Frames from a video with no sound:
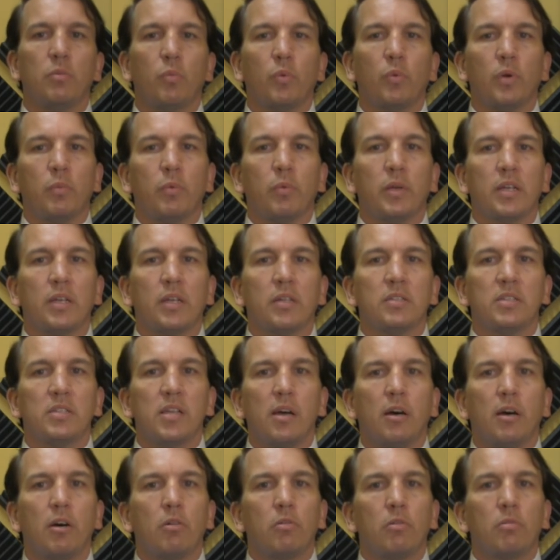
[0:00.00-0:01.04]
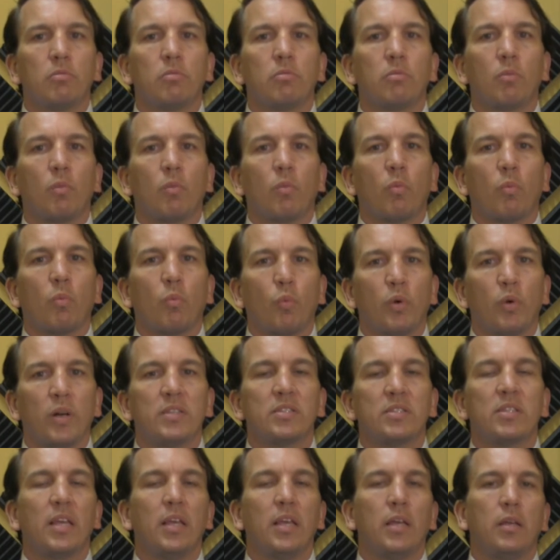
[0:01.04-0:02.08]
We can tell when
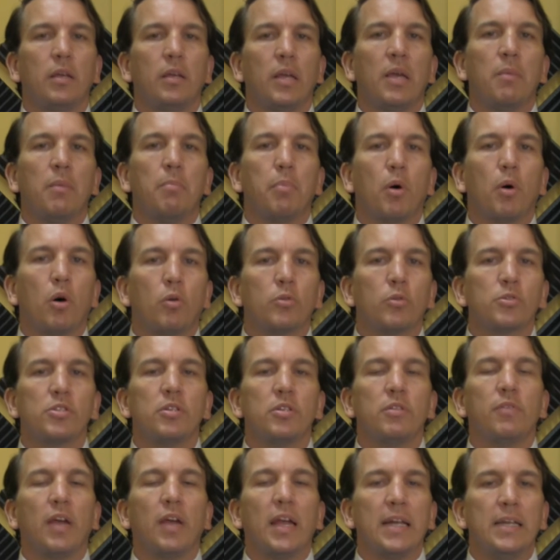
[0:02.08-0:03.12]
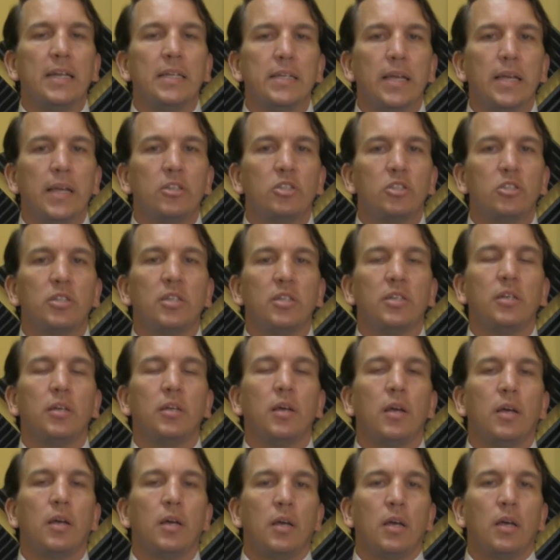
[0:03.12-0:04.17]
it's a impulsive ADHD
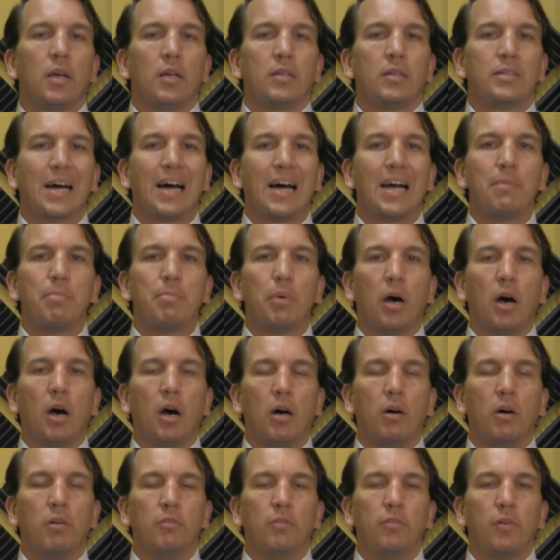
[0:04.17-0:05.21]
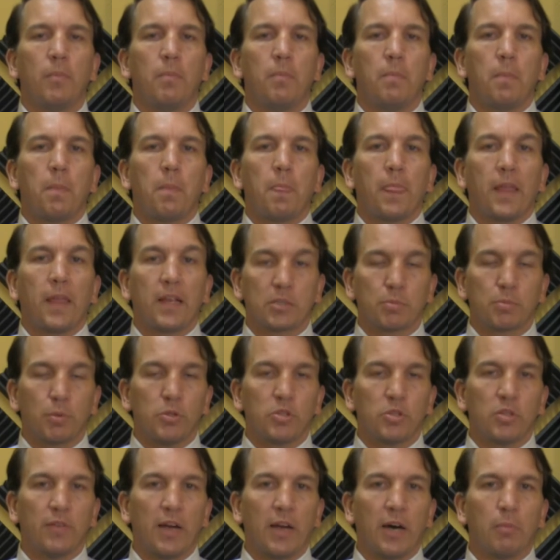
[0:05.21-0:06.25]
type of
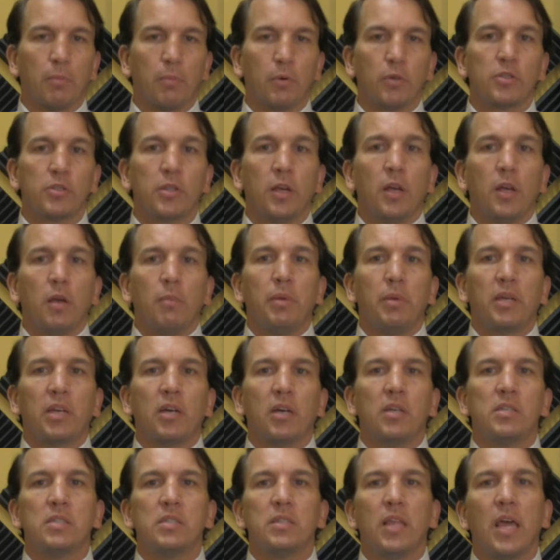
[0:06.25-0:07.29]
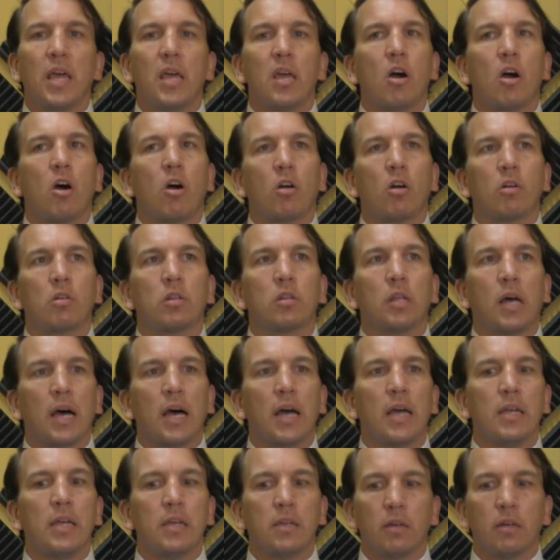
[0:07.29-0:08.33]
explosive outburst because they are
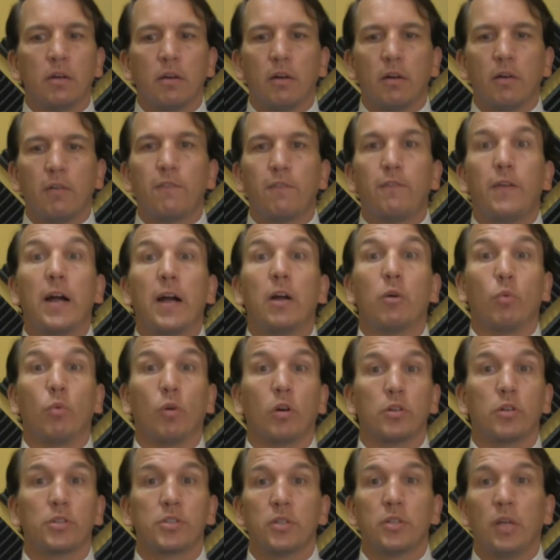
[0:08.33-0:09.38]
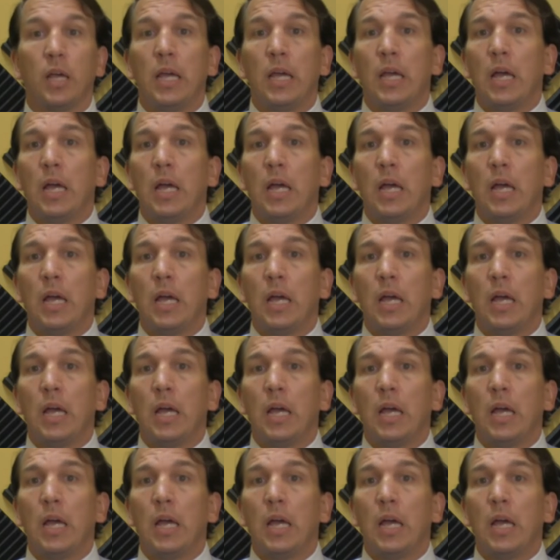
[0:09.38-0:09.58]
like fireworks.